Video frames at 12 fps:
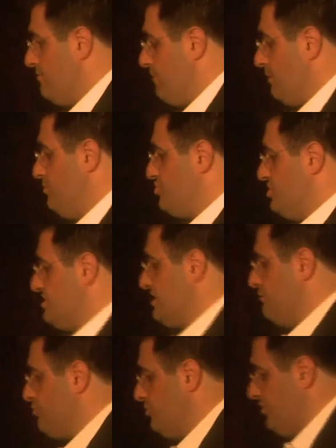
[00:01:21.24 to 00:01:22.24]
publishers
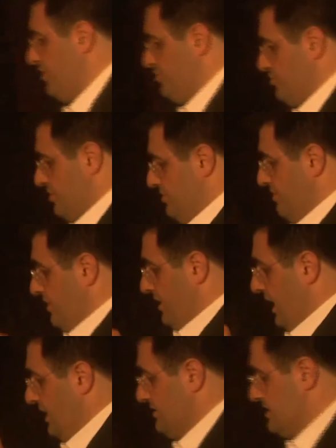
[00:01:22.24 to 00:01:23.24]
come to the region
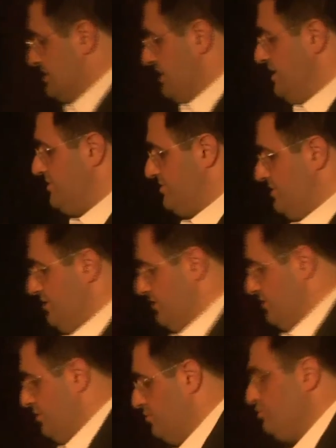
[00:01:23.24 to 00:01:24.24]
and it's easier
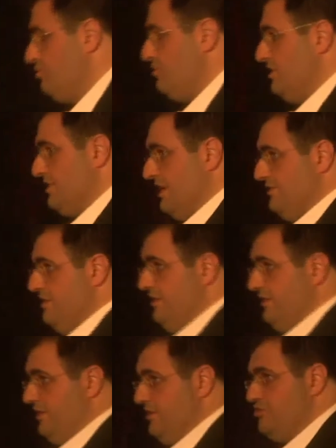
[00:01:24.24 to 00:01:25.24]
to do the title in
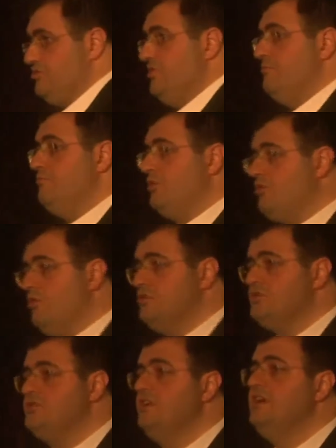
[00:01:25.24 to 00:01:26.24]
English,
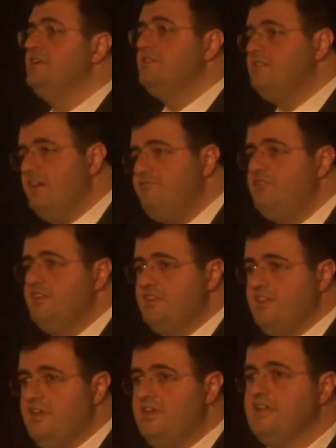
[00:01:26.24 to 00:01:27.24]
because
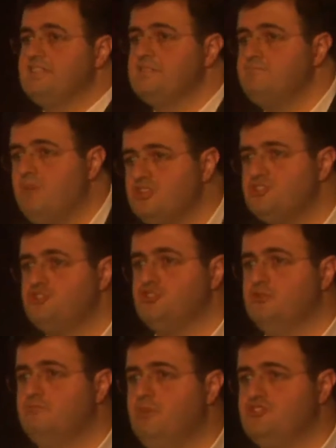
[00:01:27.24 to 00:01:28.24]
definitely it's much,
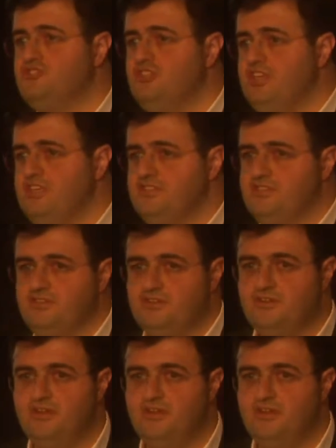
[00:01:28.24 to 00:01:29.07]
much easier.